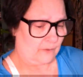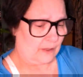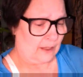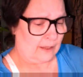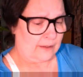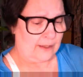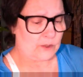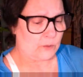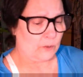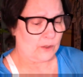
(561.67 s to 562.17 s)

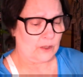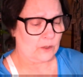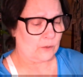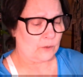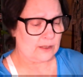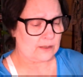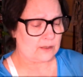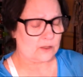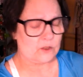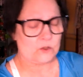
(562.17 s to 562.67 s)
And that's one of the
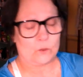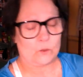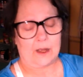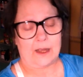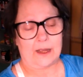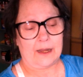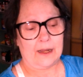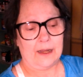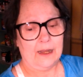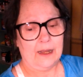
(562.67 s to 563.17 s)
reasons
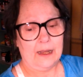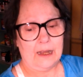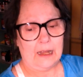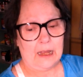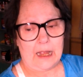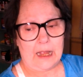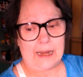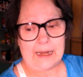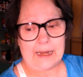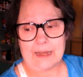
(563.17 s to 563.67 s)
why
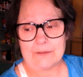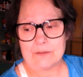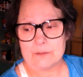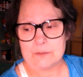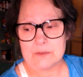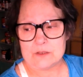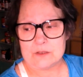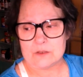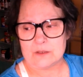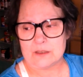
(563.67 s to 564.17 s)
I haven't
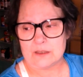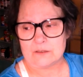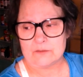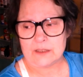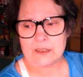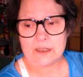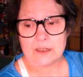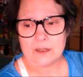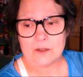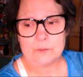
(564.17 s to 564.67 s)
been doing a
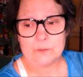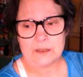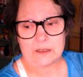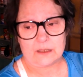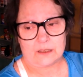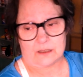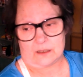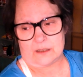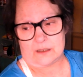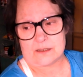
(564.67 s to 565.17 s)
video,
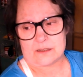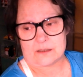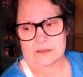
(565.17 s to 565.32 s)
because